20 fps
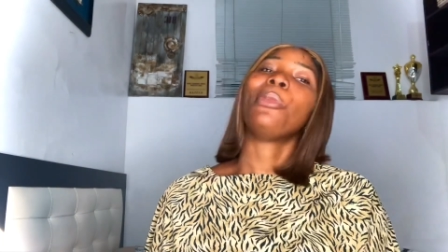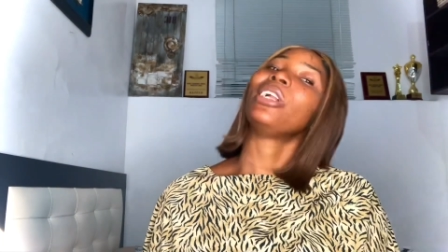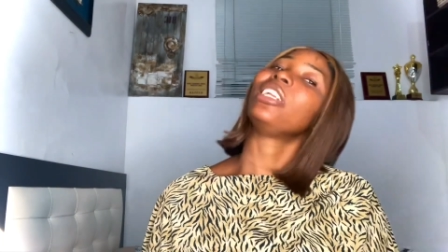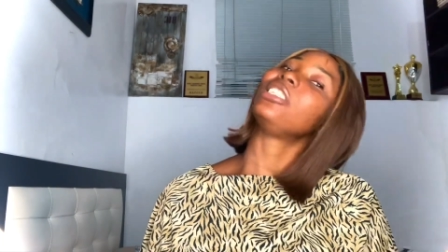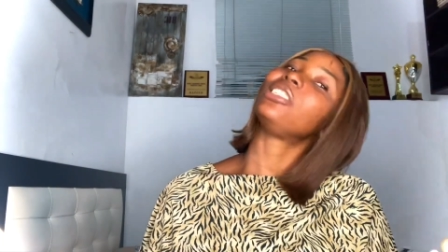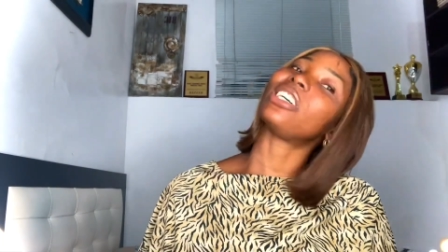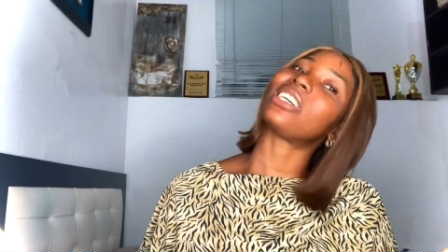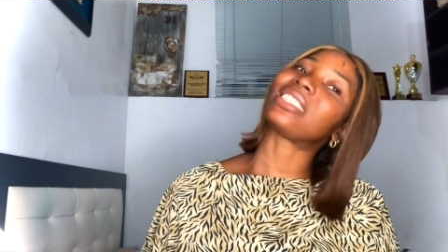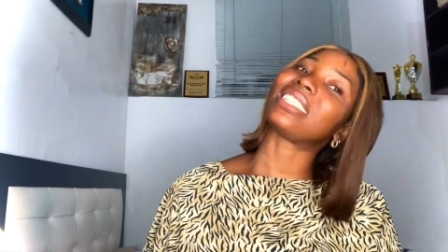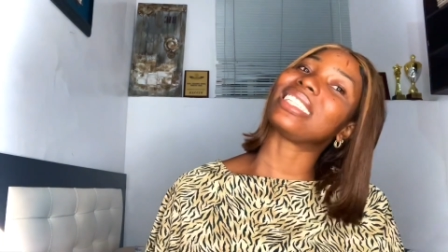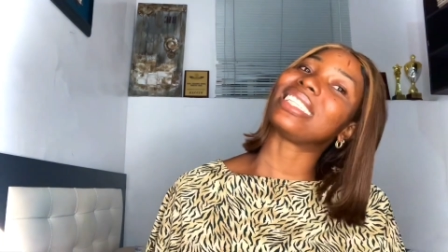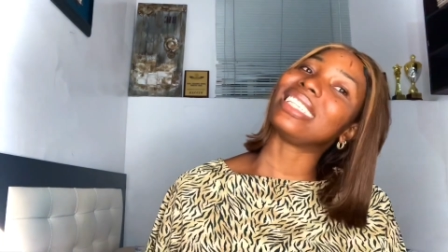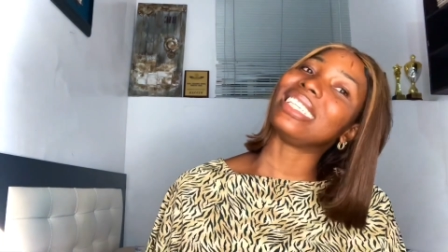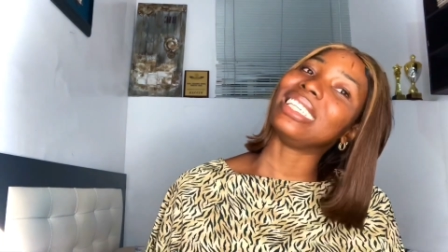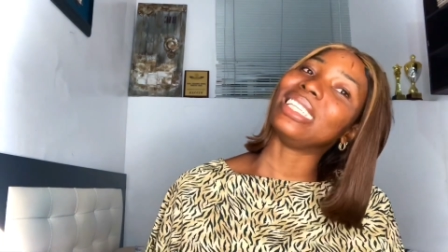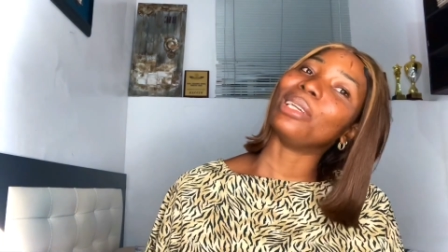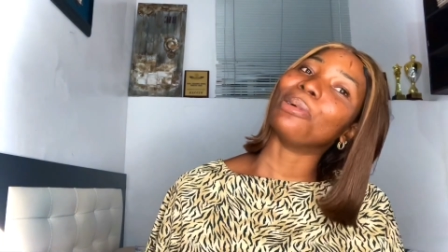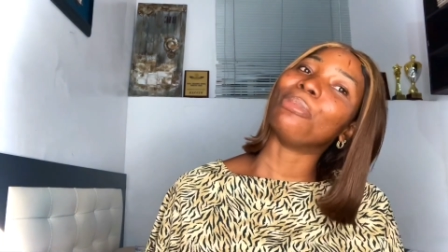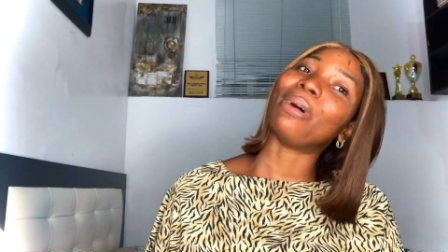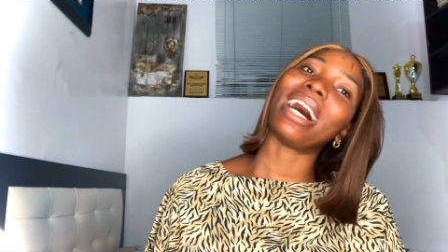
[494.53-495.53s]
money just sitting
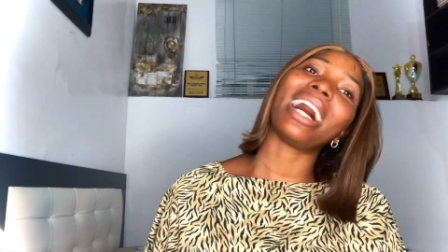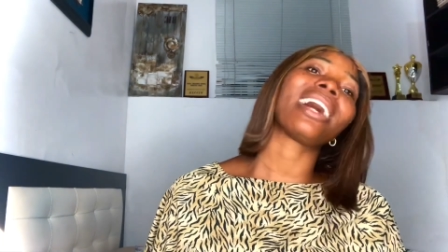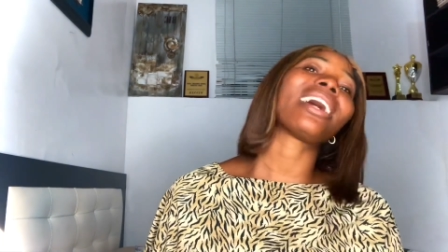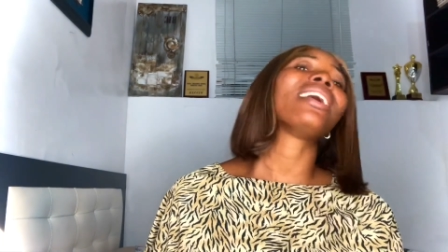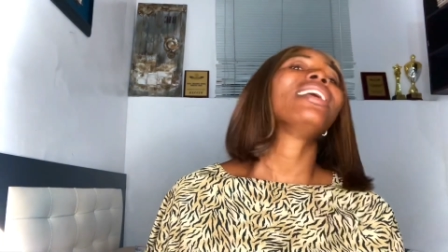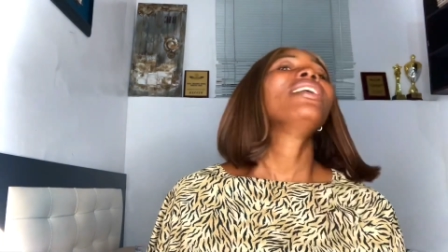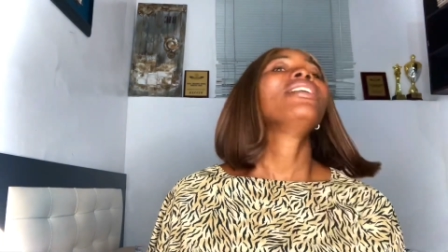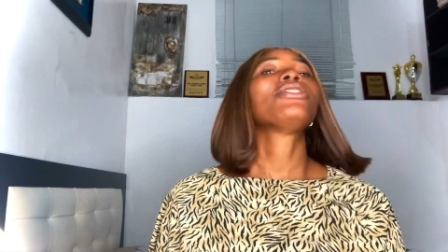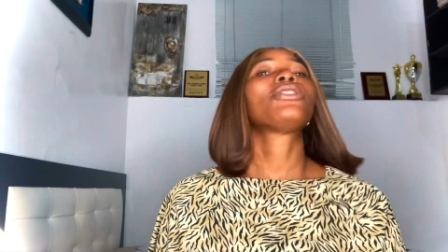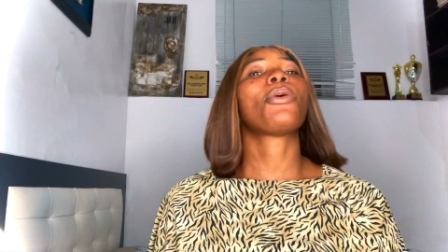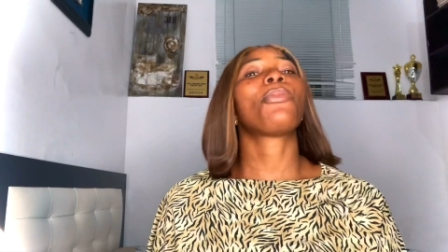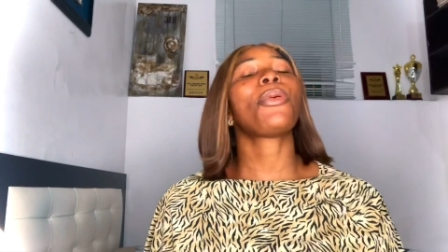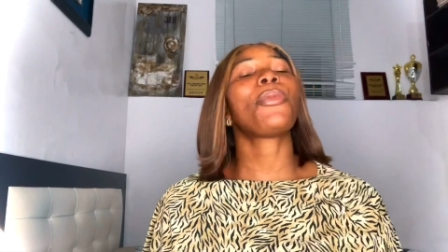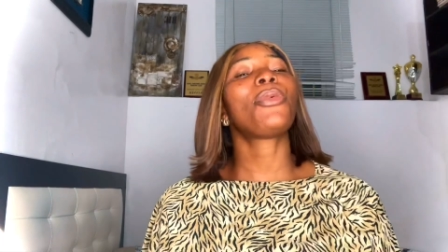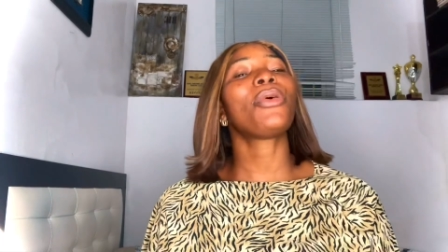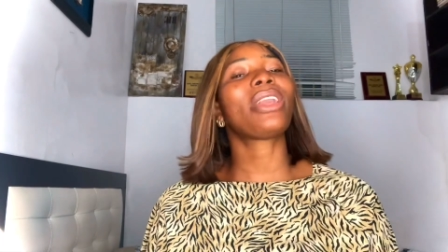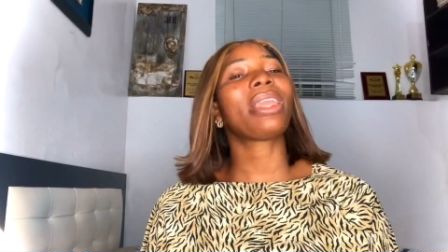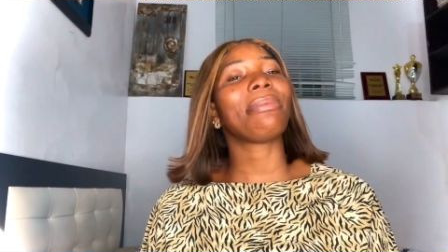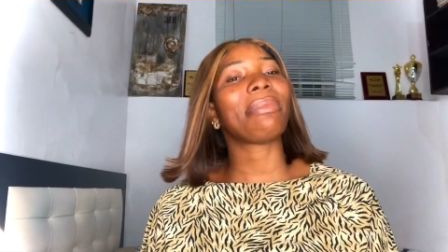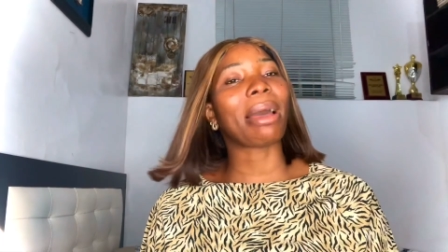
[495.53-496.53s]
in the bank some
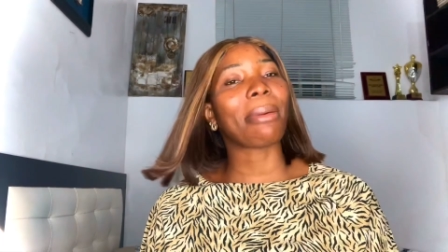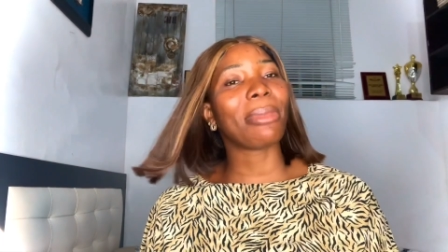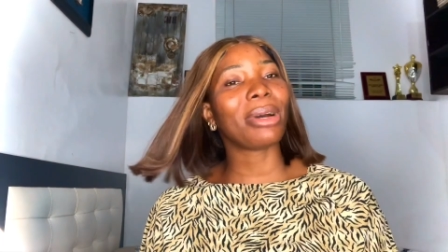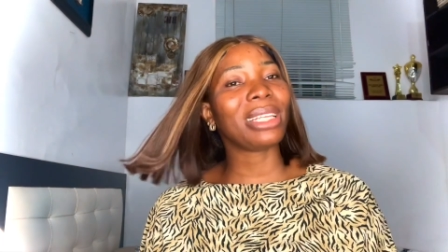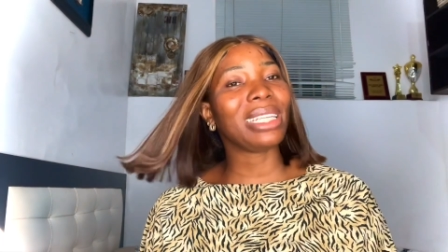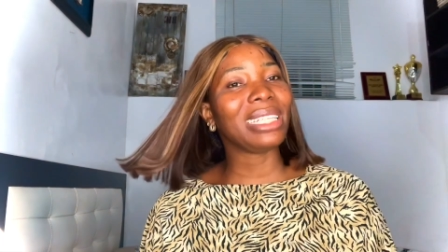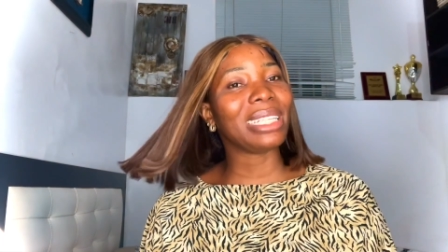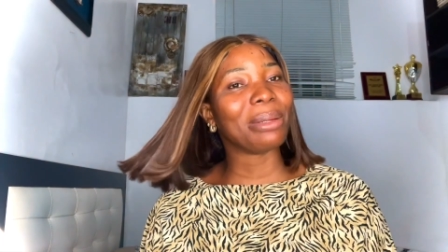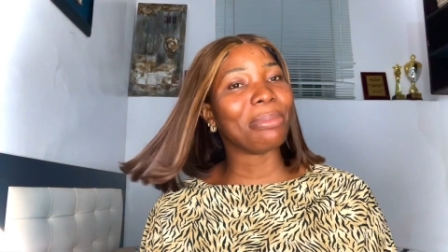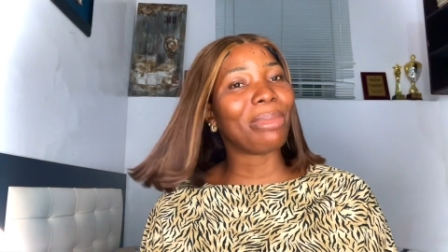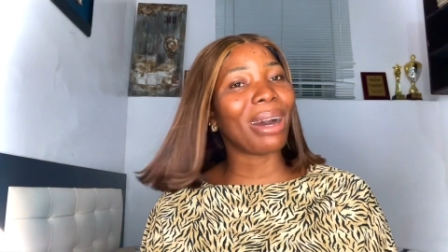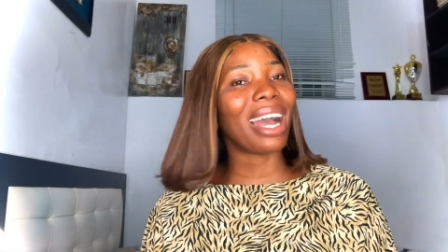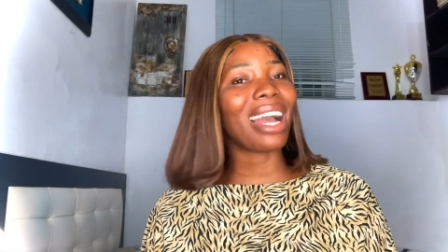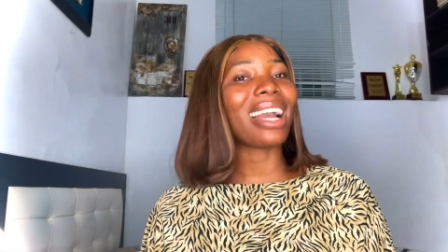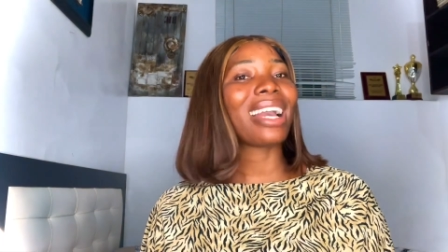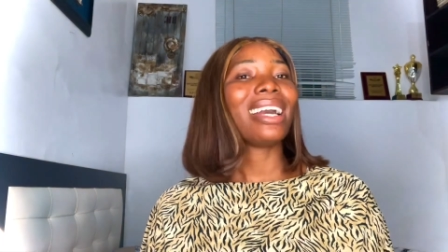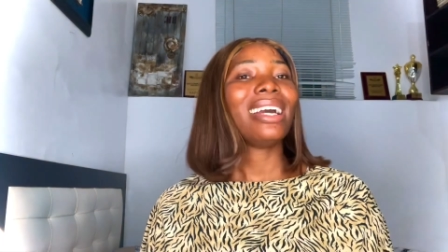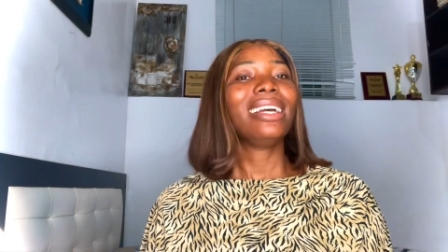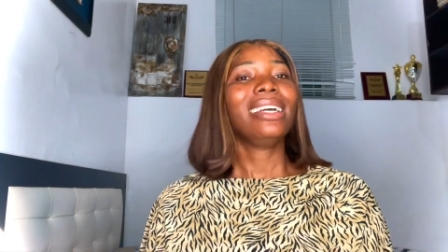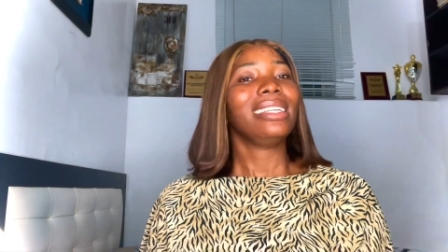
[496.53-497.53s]
people keep their money in the
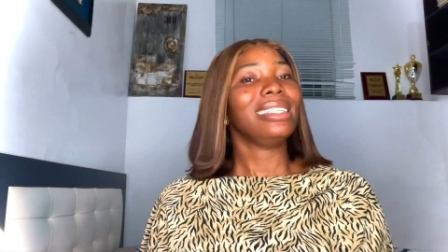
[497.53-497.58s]
bank